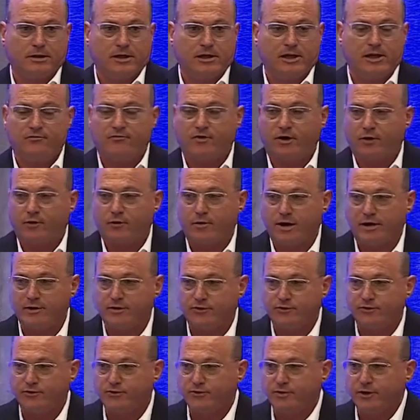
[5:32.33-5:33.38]
If our
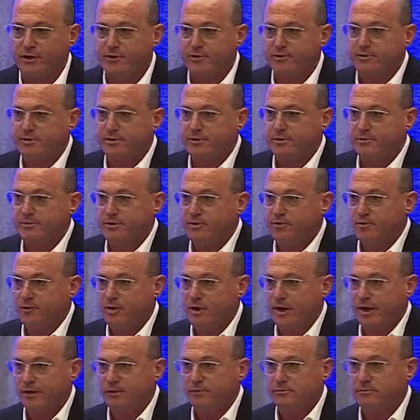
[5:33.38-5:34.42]
greatest desire is to be
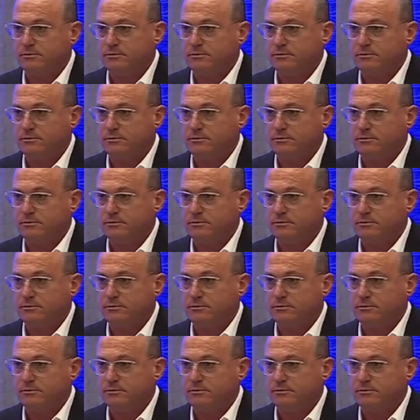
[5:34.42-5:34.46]
right,